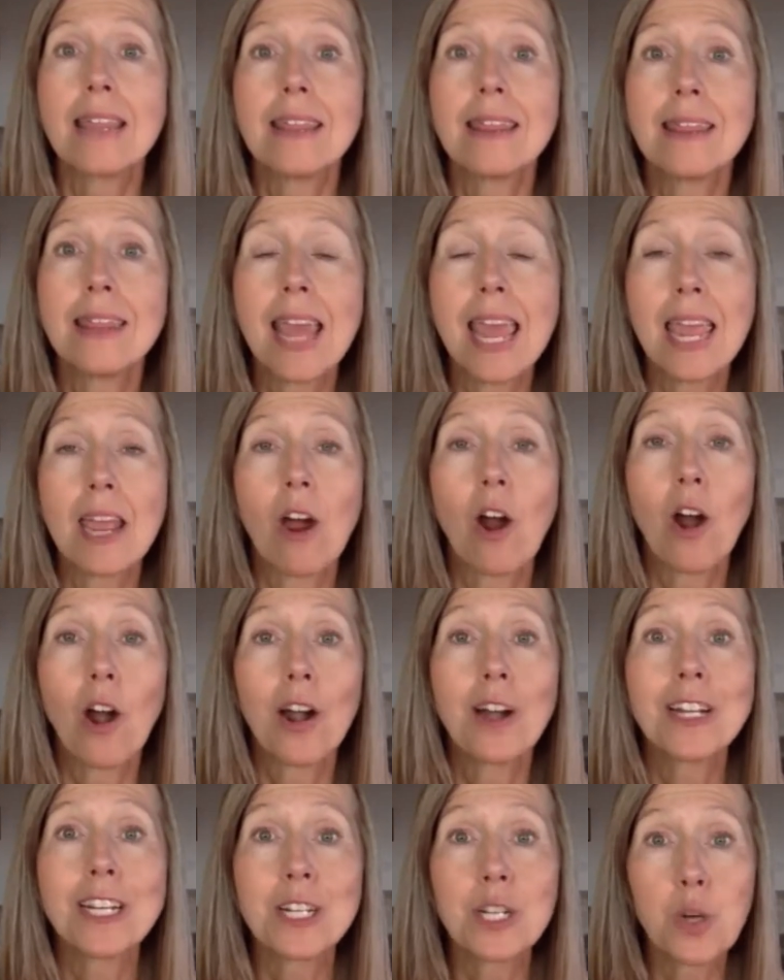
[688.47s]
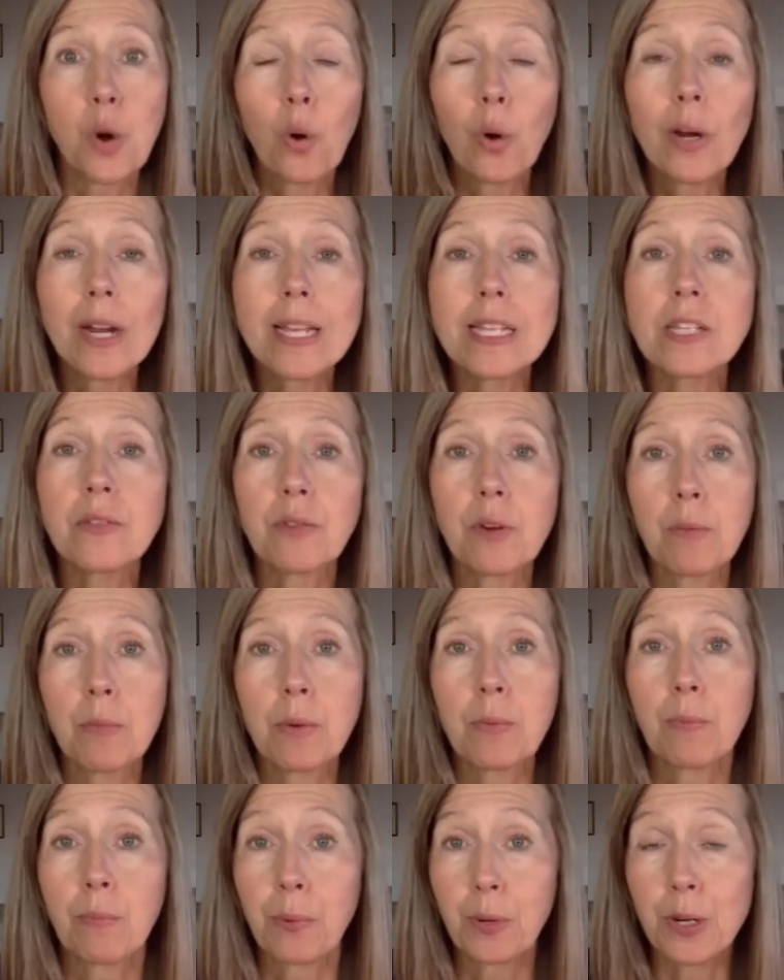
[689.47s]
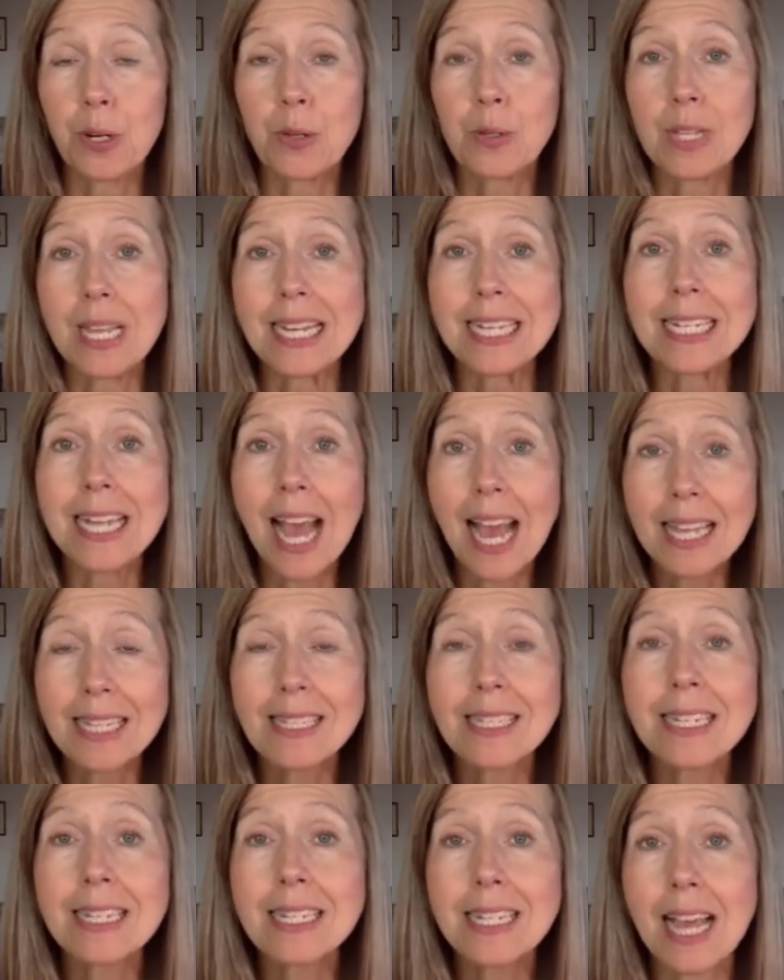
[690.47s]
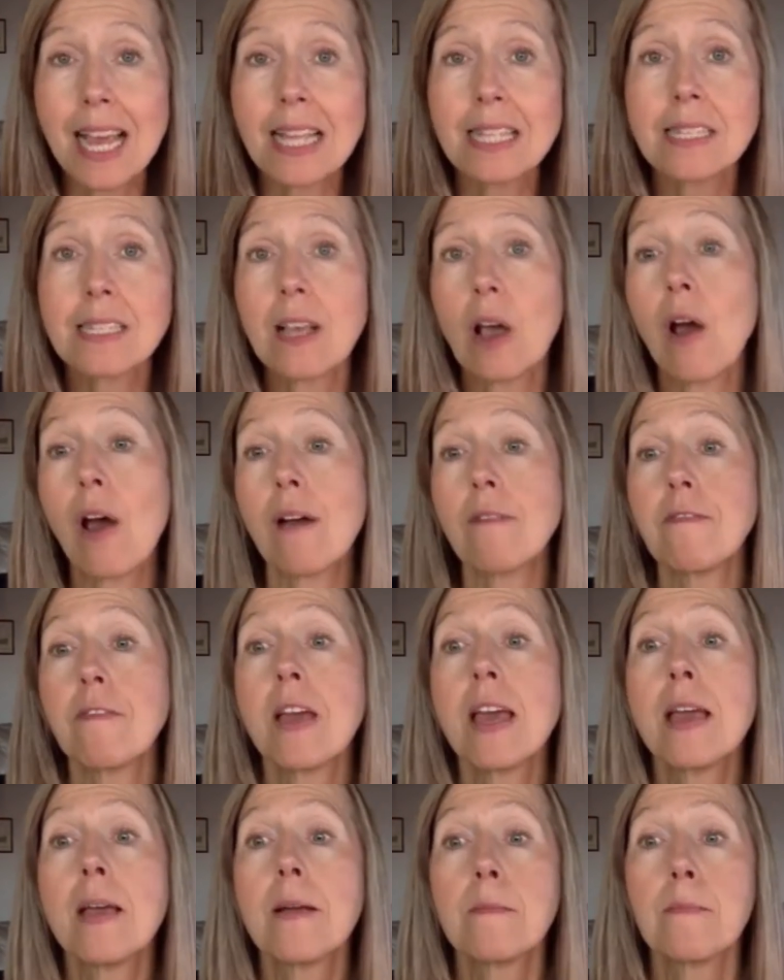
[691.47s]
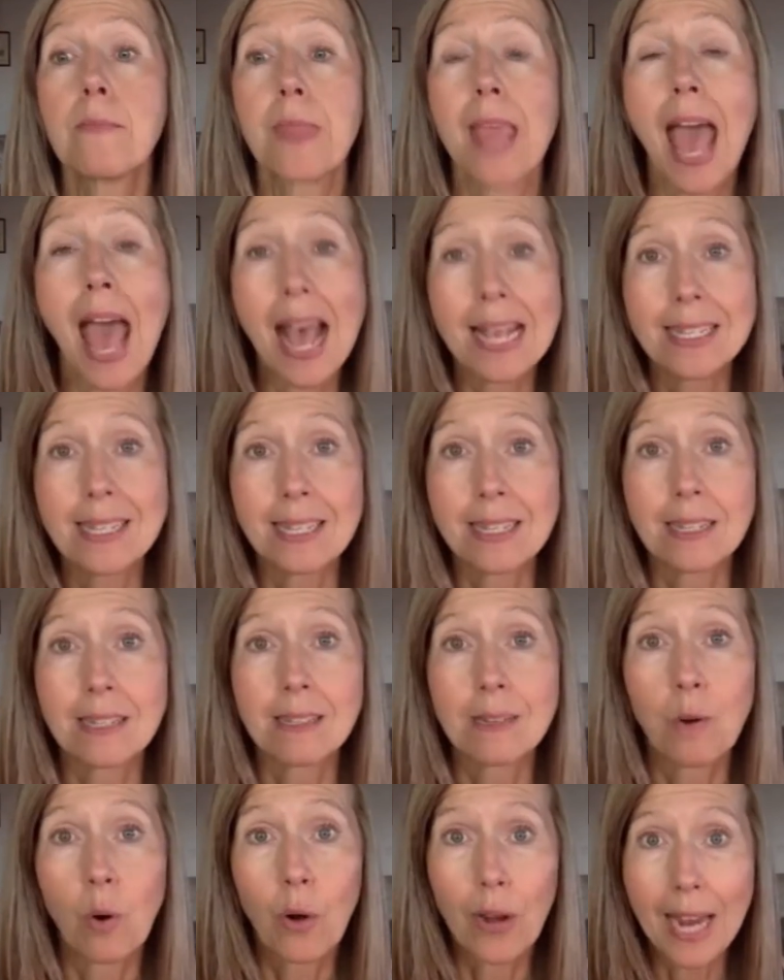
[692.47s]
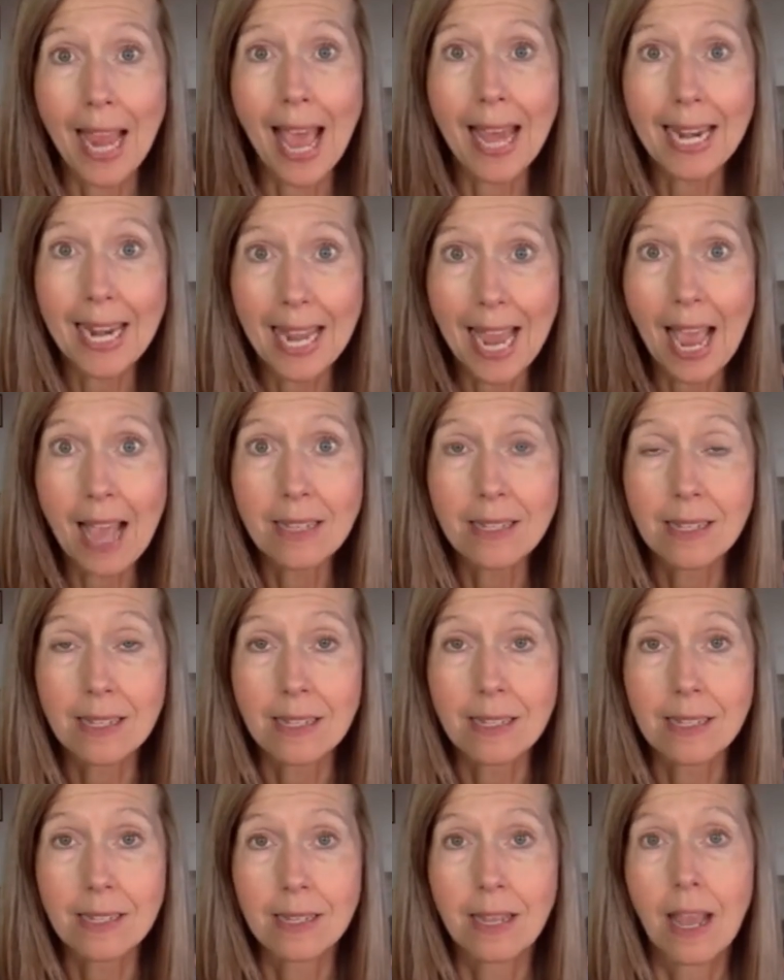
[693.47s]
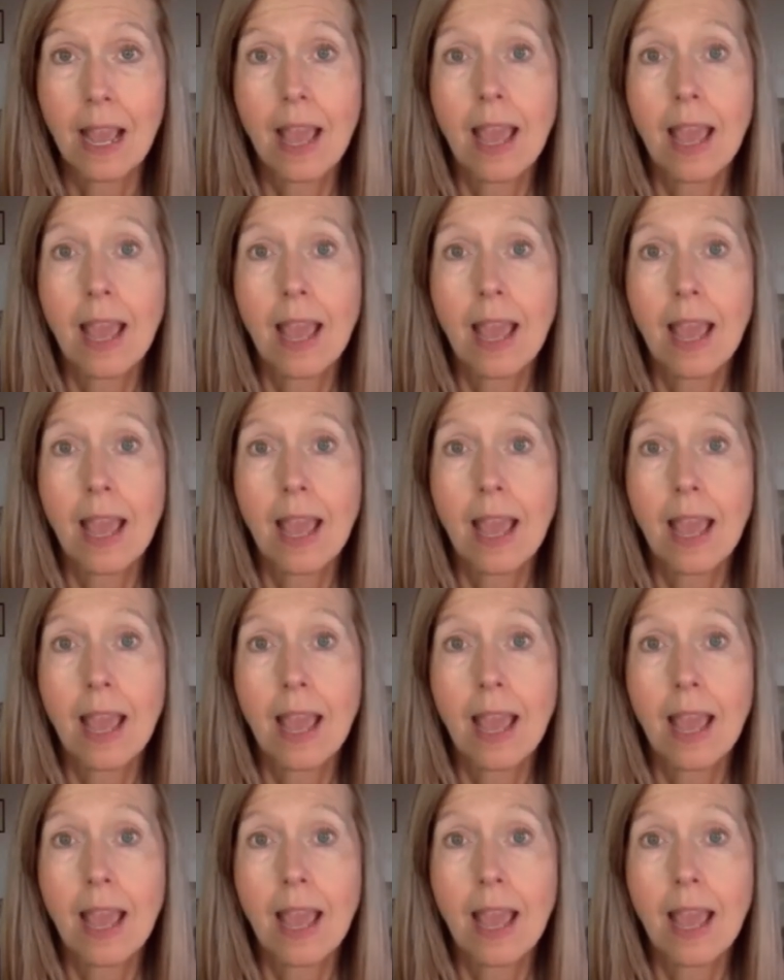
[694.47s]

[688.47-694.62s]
they are notorious for producing tons and tons of acids, organic acids.